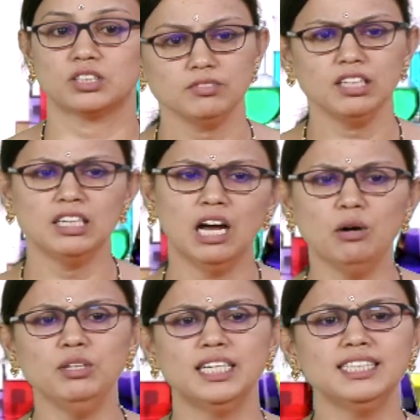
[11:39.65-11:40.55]
Now,
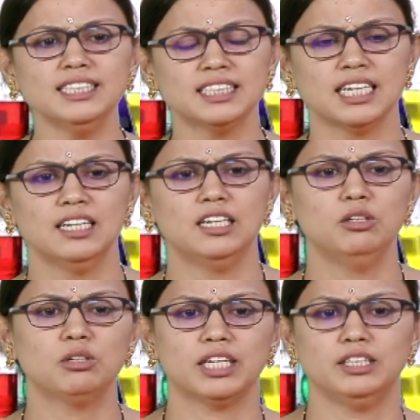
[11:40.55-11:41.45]
let us look
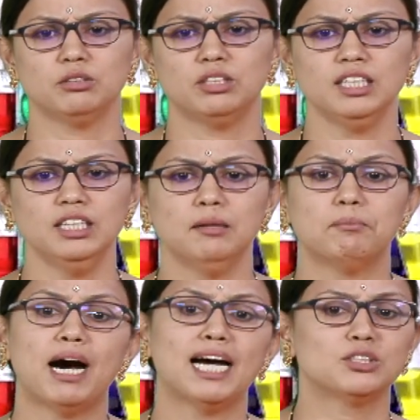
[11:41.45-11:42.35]
into the
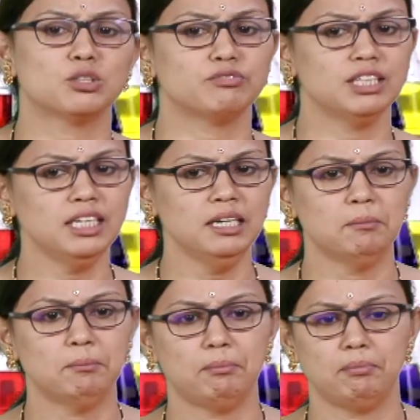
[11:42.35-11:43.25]
parts of the
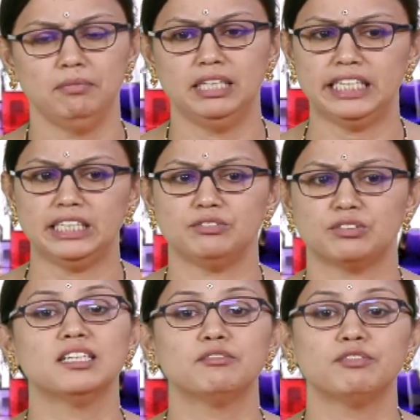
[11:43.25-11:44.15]
leaves.
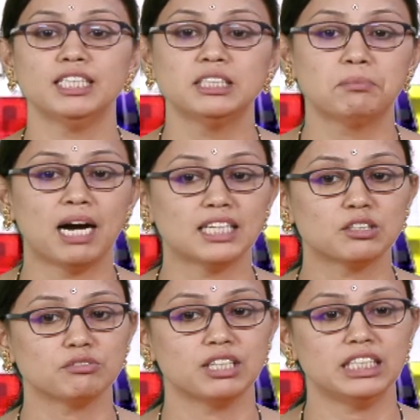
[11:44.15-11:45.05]
First part of
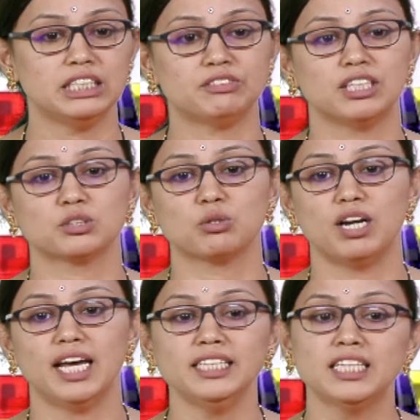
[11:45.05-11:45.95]
the leaves is called
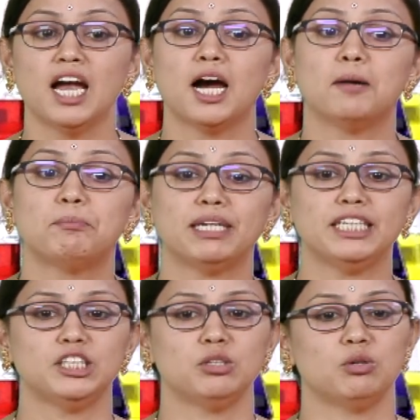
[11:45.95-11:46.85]
as a
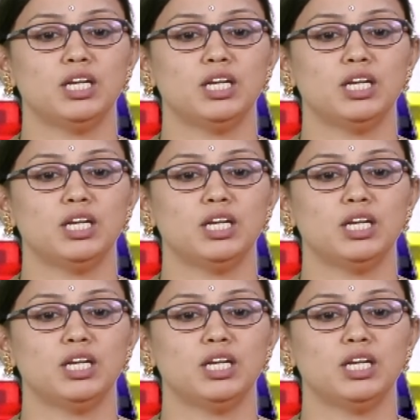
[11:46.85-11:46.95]
petiole.